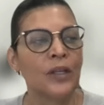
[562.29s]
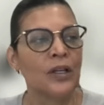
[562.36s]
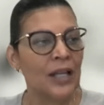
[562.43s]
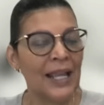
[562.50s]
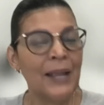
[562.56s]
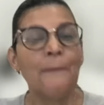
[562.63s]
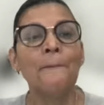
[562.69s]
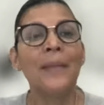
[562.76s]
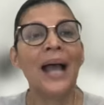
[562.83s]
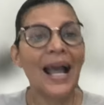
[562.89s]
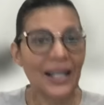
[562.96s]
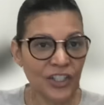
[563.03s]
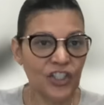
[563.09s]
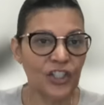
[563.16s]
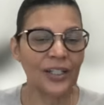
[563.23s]

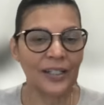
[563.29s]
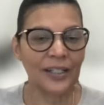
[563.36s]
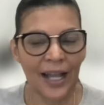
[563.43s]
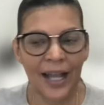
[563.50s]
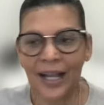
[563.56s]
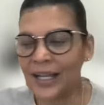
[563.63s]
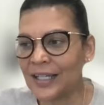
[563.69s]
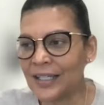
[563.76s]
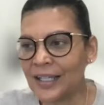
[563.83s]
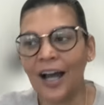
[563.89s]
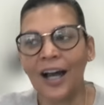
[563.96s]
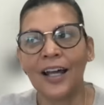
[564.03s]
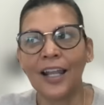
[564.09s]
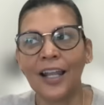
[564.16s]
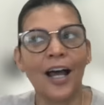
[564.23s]
imagine uh,
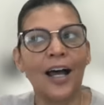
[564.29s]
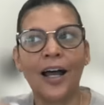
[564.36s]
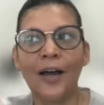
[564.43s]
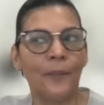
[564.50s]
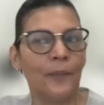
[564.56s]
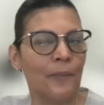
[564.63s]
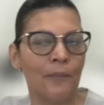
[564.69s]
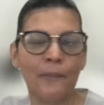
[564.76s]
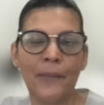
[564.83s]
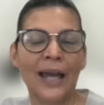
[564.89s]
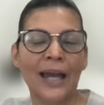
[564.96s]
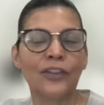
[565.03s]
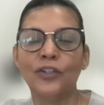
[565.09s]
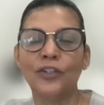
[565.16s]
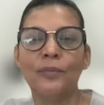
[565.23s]
a la
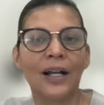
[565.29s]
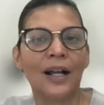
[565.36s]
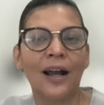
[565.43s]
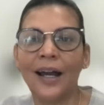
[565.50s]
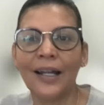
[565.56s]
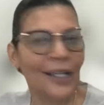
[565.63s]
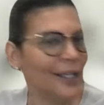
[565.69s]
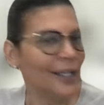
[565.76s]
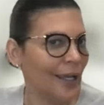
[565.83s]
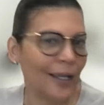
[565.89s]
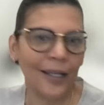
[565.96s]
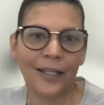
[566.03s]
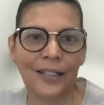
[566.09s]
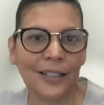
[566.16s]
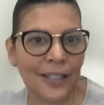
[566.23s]
Matthew McConaughey
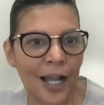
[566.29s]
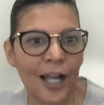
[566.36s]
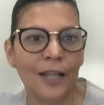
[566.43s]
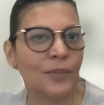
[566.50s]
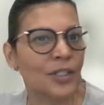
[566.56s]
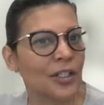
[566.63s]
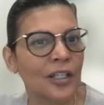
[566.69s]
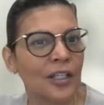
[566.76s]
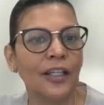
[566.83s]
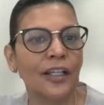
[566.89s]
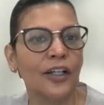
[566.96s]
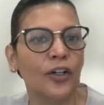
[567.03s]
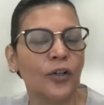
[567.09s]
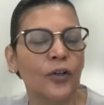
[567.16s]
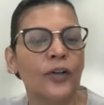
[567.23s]
in A Time to
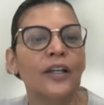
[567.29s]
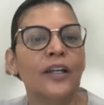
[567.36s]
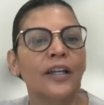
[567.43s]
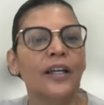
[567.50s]
Kill,